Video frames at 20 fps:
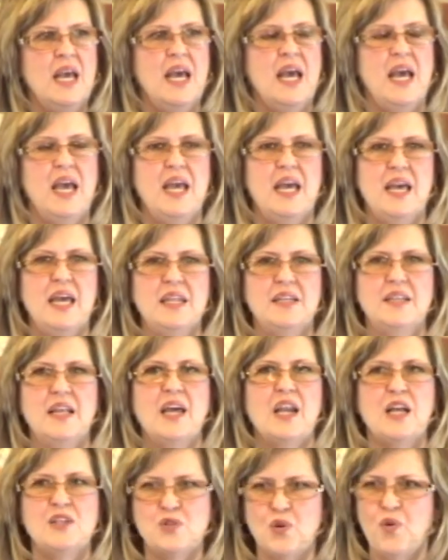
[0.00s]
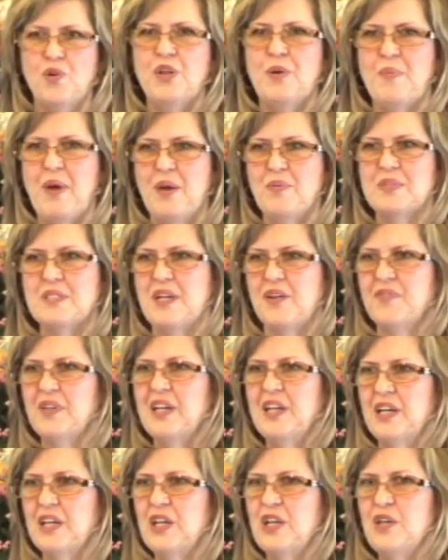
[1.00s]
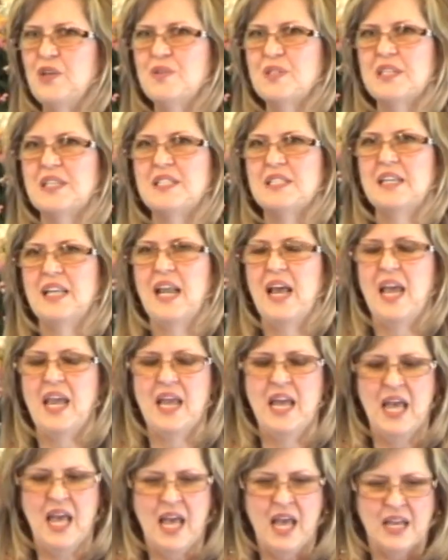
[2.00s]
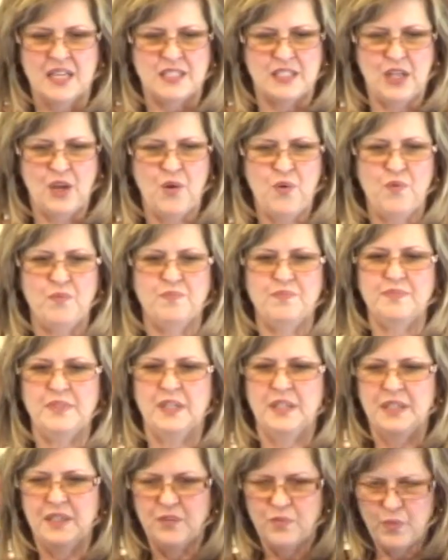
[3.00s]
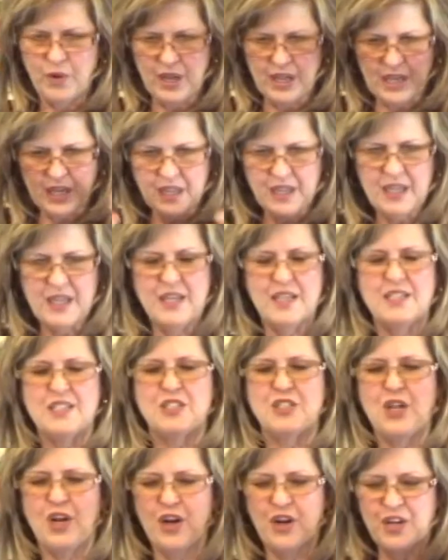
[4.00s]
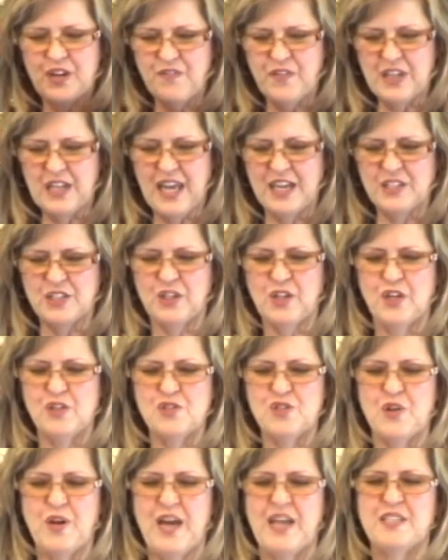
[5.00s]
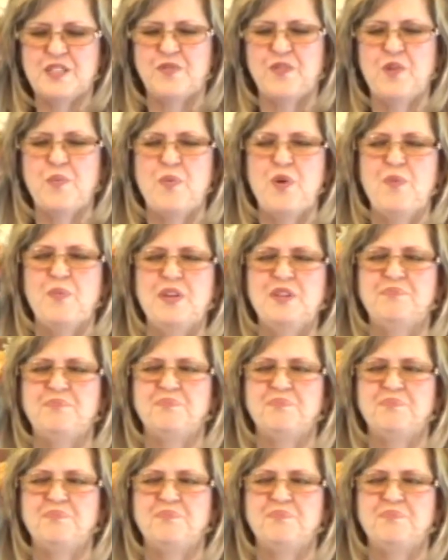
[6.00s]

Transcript: And I told him I was definitely going to use it today. So we're going to start, if you'd like to close your eyes for a moment.